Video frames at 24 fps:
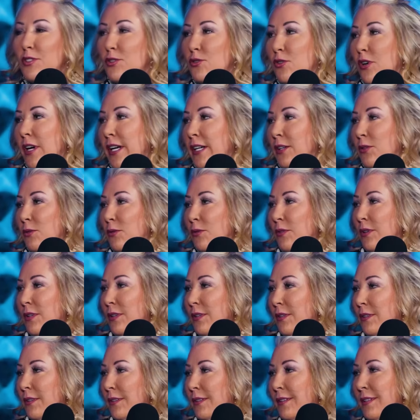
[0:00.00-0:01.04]
strangled.
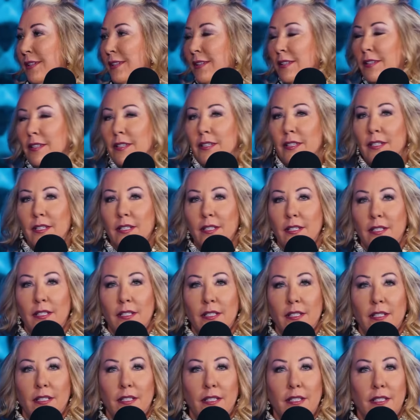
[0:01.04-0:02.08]
I strangled on the
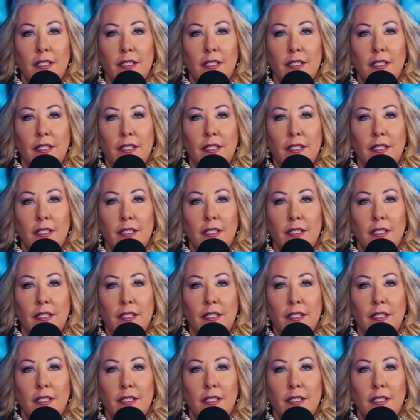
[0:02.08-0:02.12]
water. It